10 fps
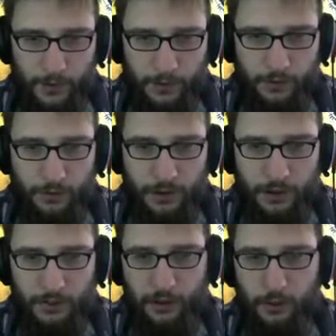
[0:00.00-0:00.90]
now I
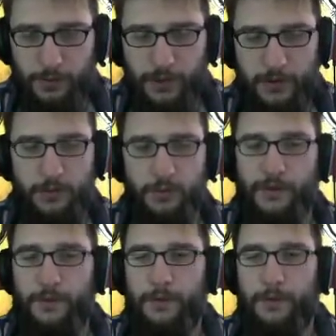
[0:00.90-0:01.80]
am equipped really
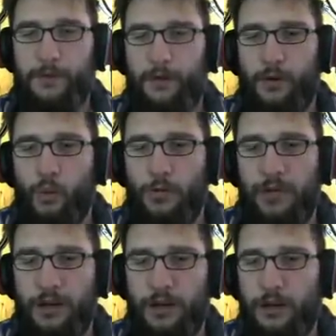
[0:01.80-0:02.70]
with
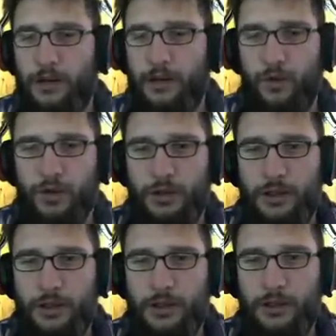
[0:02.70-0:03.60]
weapon and armor,
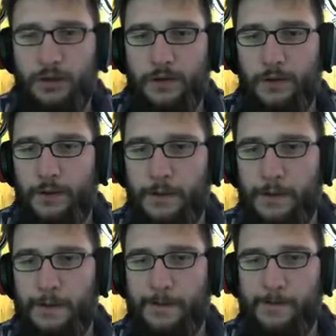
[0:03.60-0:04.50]
and
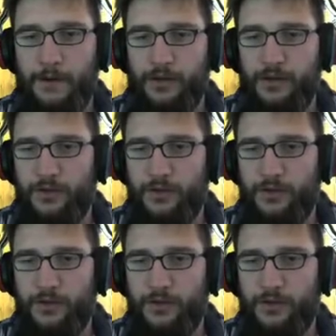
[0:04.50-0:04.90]
I can just